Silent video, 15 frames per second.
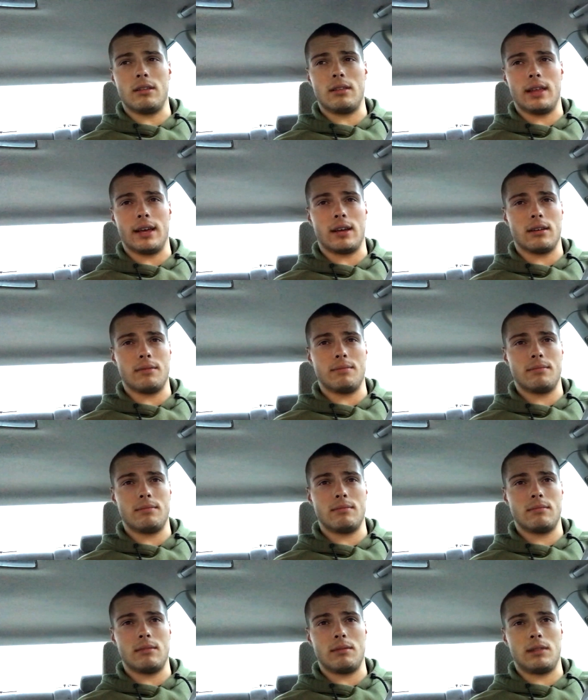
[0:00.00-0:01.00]
like
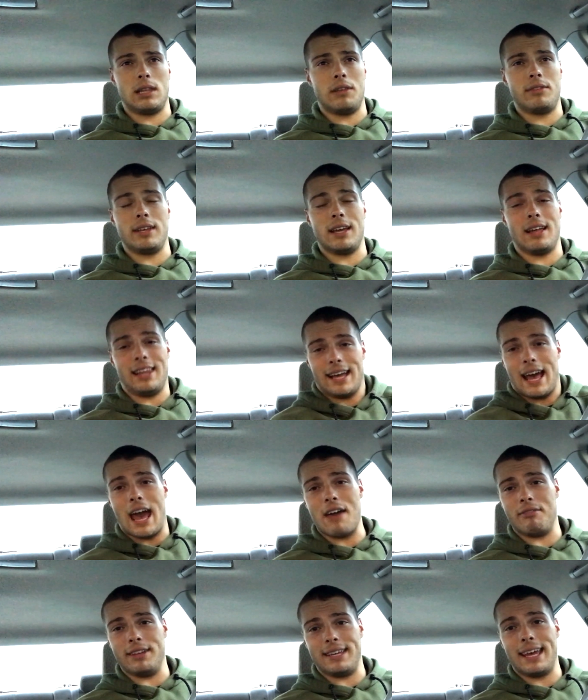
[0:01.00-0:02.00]
lifting like a
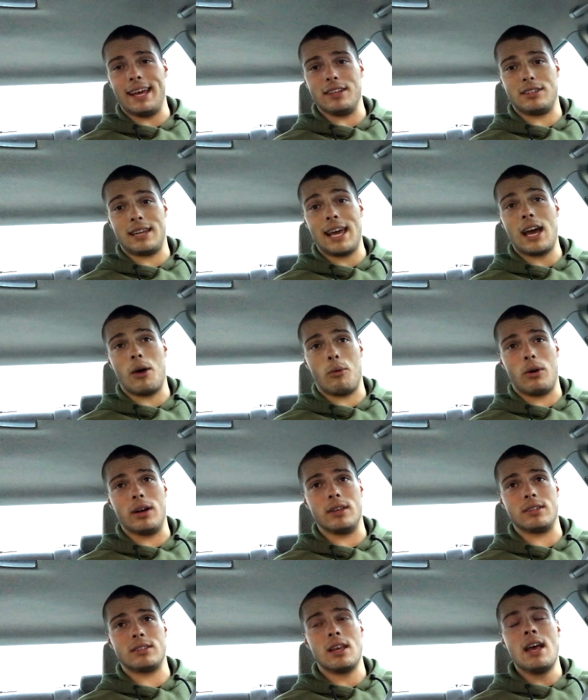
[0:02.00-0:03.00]
heavy day. Today I
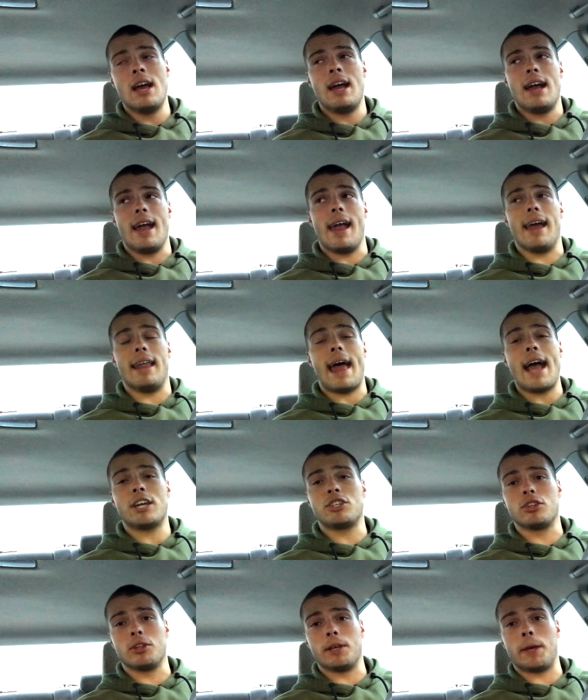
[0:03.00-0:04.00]
was, and
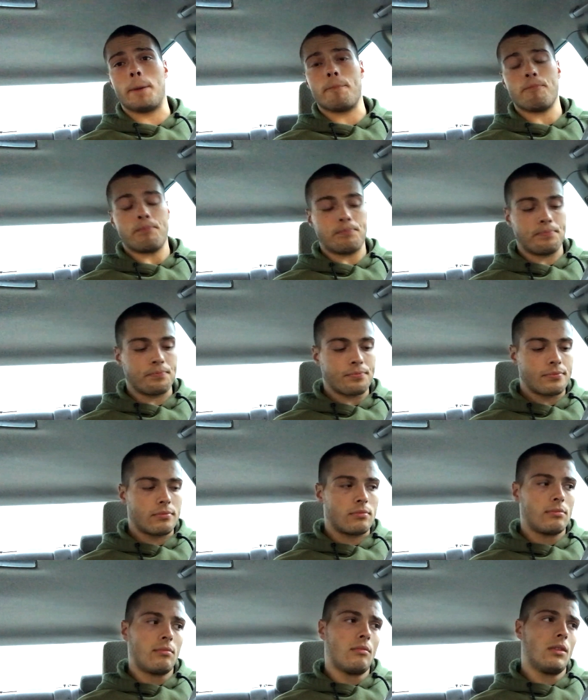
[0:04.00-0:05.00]
actually
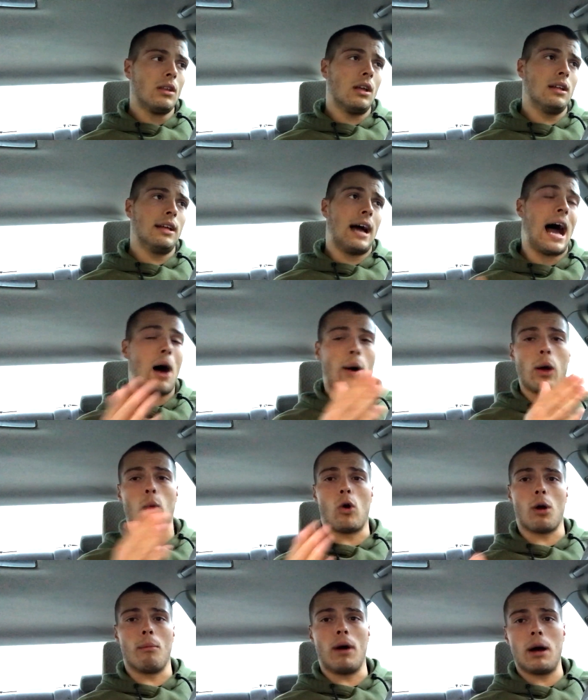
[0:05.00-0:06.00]
how I
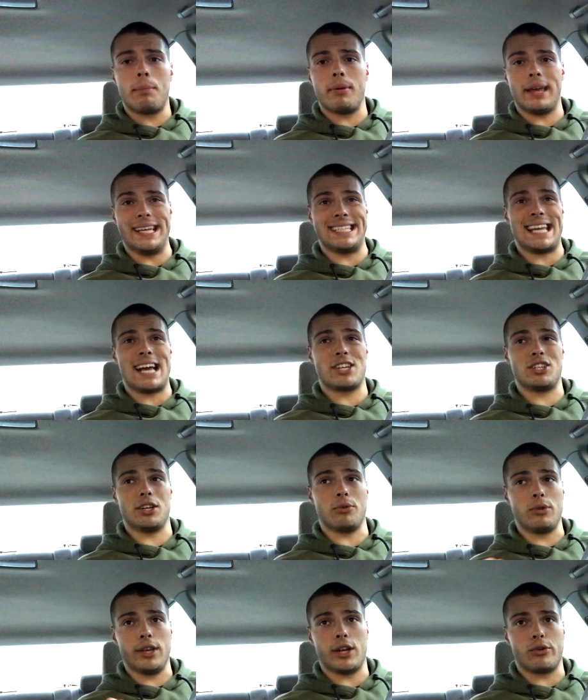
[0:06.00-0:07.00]
warm up is
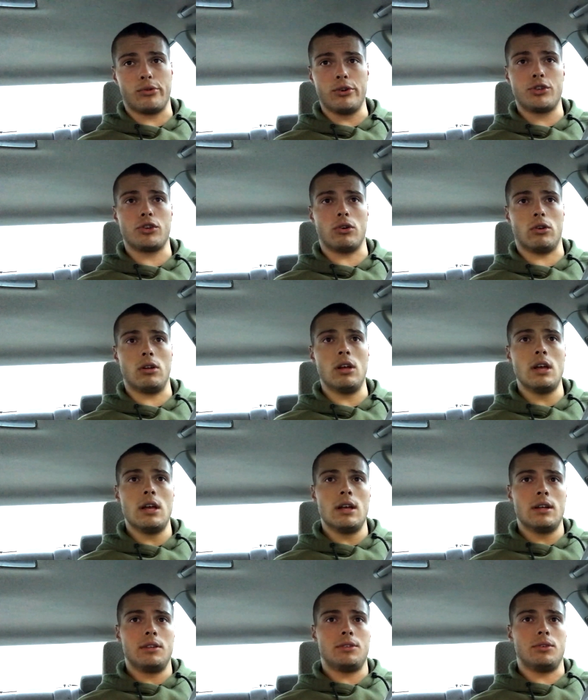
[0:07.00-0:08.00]
actually really crucial
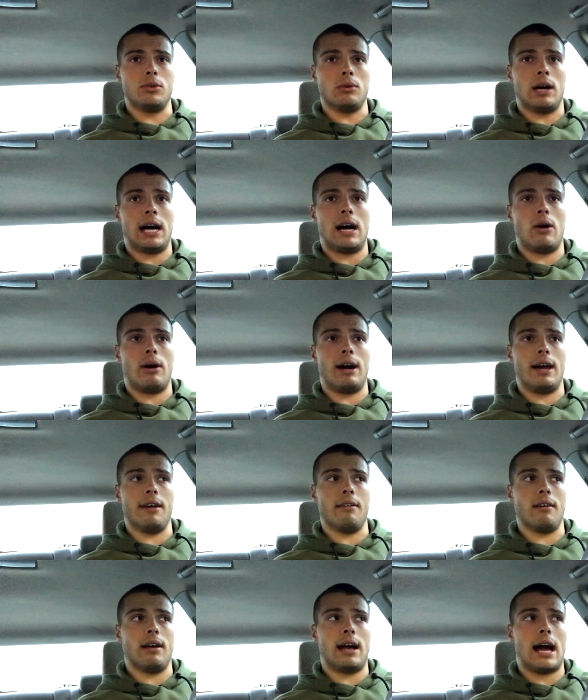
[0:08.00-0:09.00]
to how
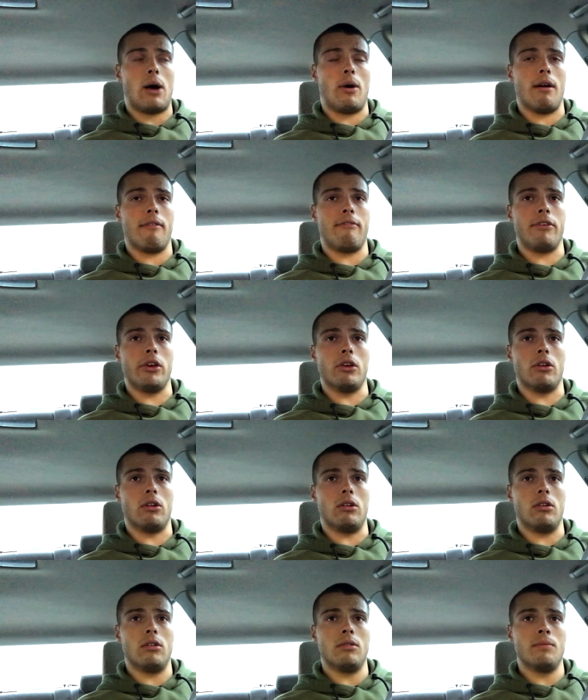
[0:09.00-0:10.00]
I
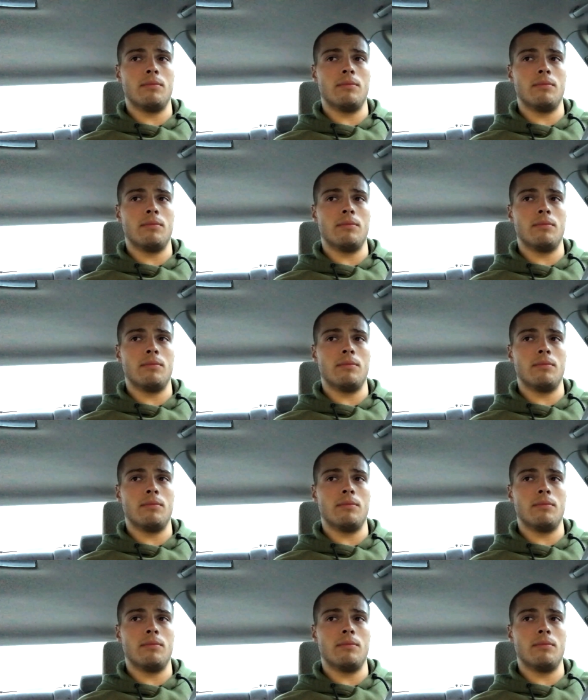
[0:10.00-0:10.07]
feel